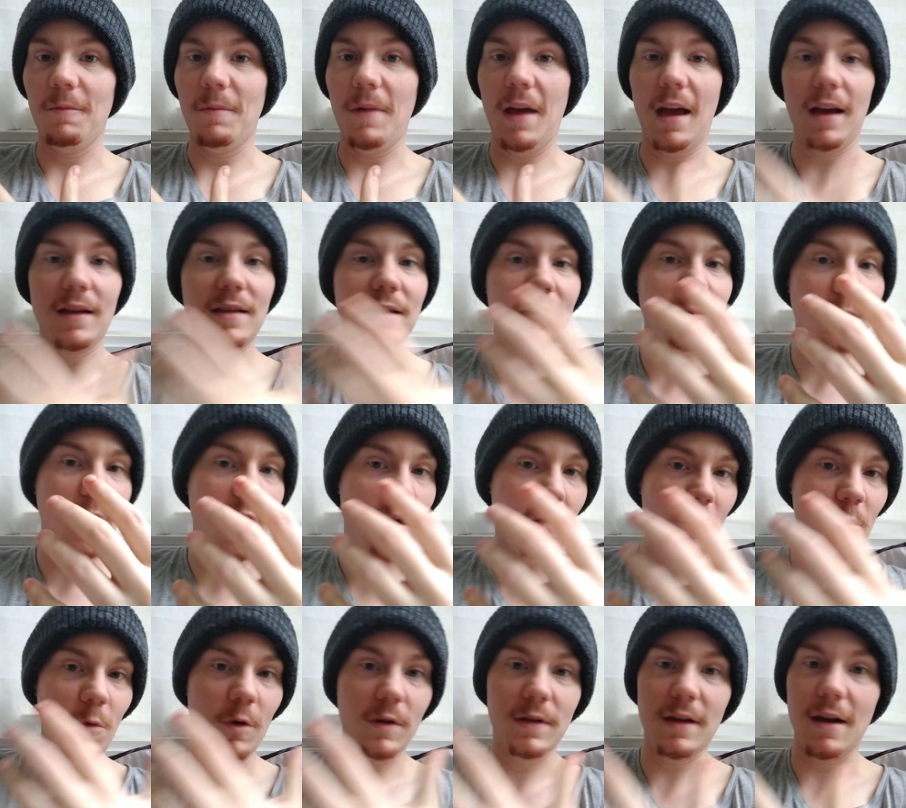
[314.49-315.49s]
X
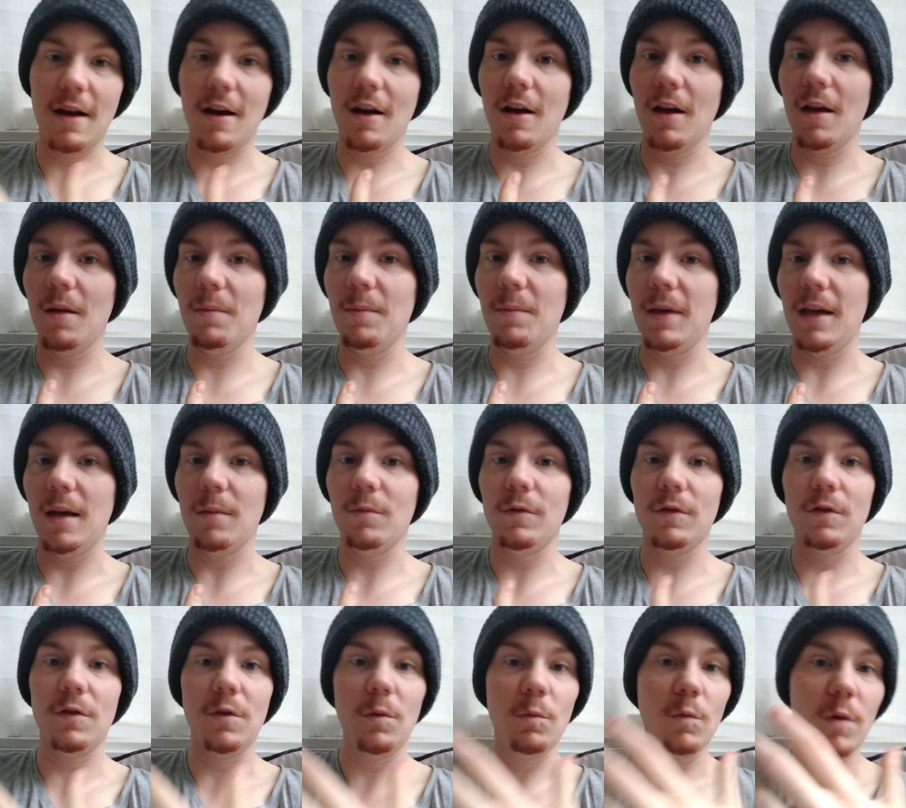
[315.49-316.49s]
amount more time, be able
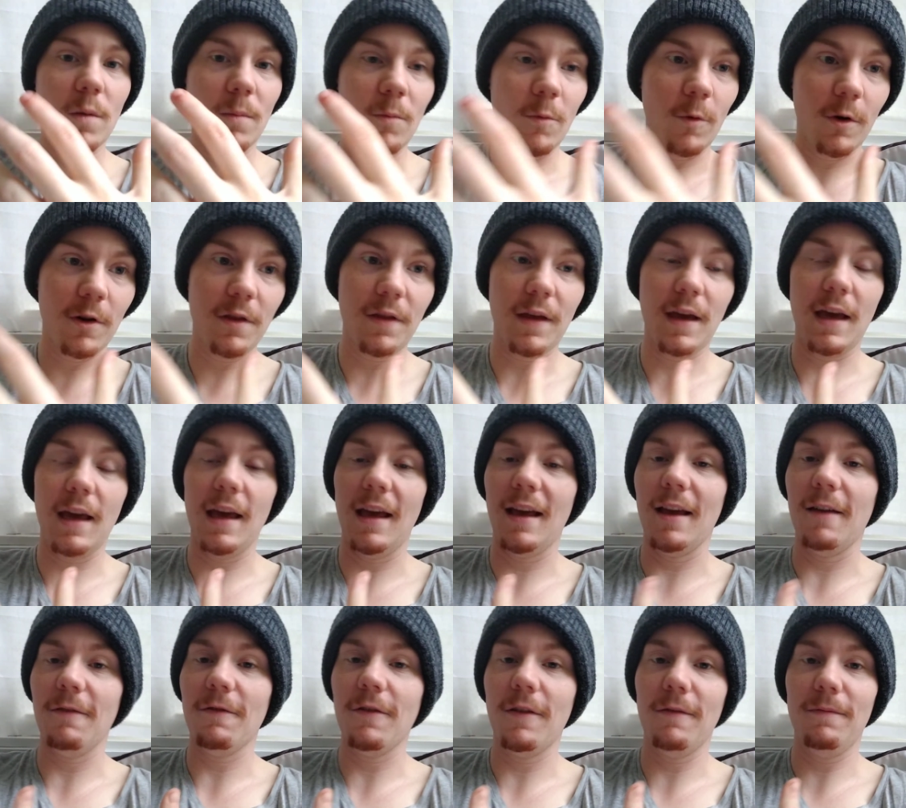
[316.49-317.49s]
to do one more
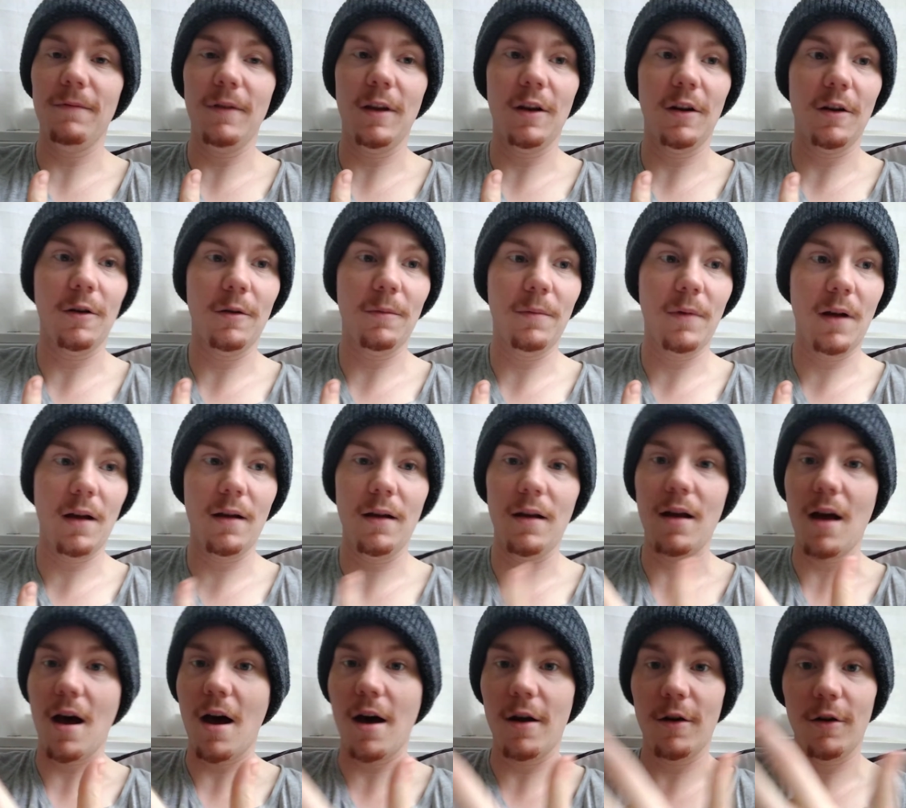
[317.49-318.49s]
thing if,
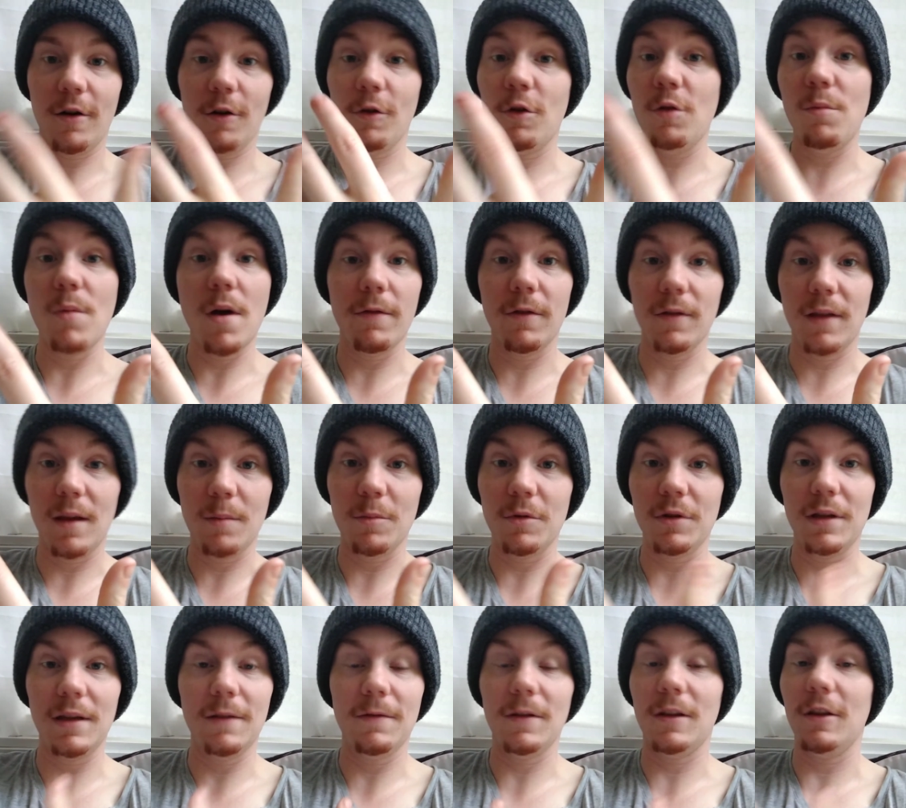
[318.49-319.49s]
God or whomever they
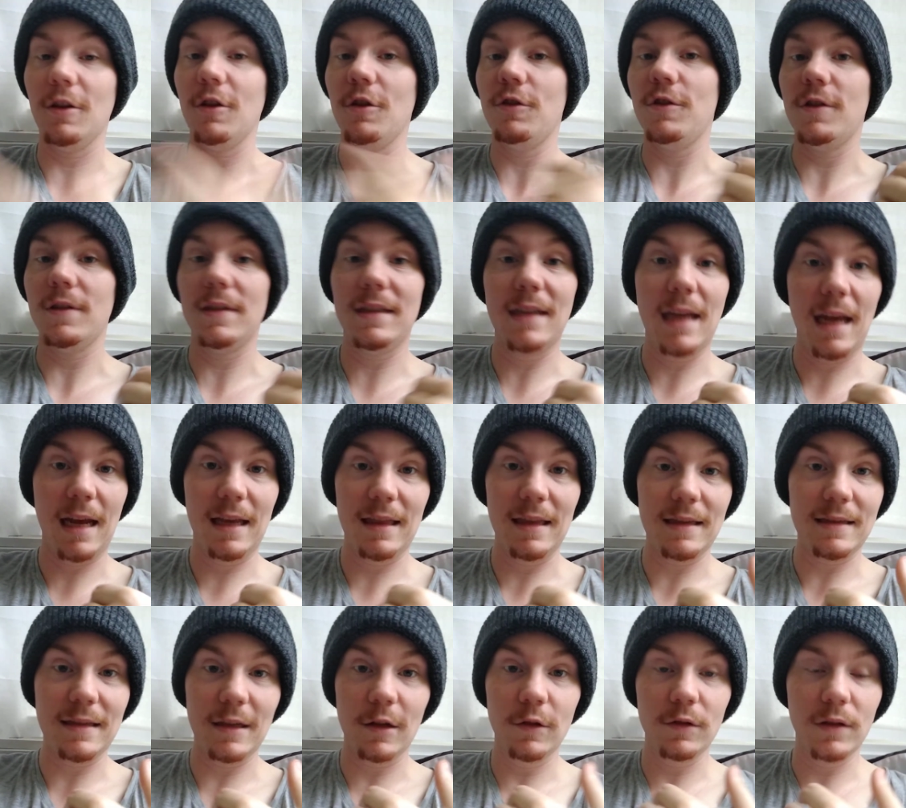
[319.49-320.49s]
believe in could just take
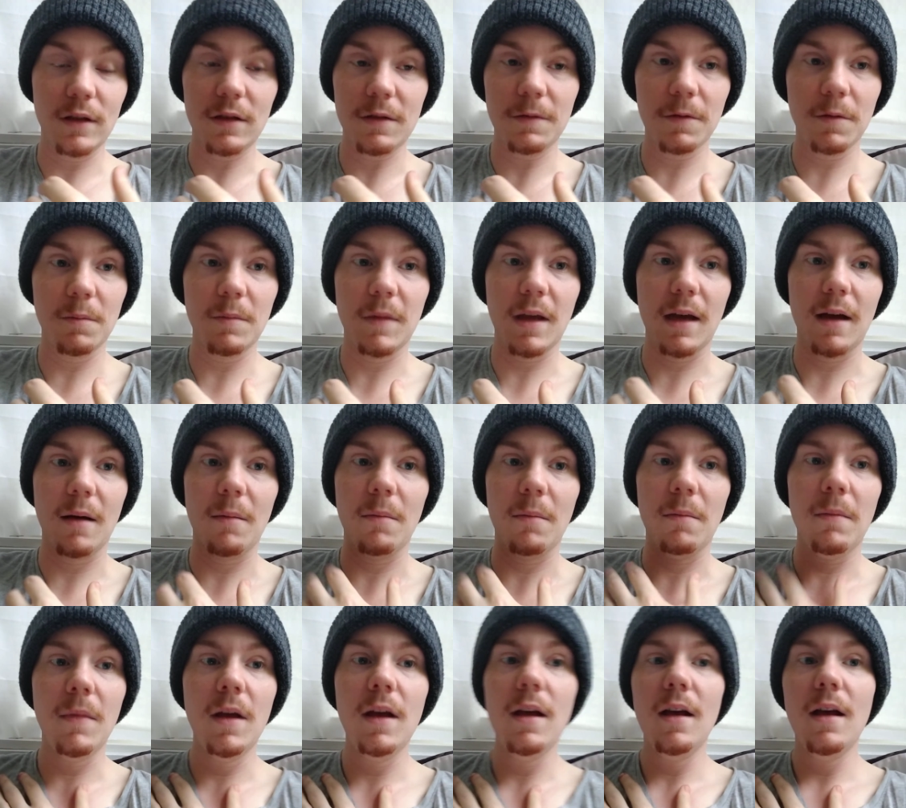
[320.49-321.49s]
this illness from them.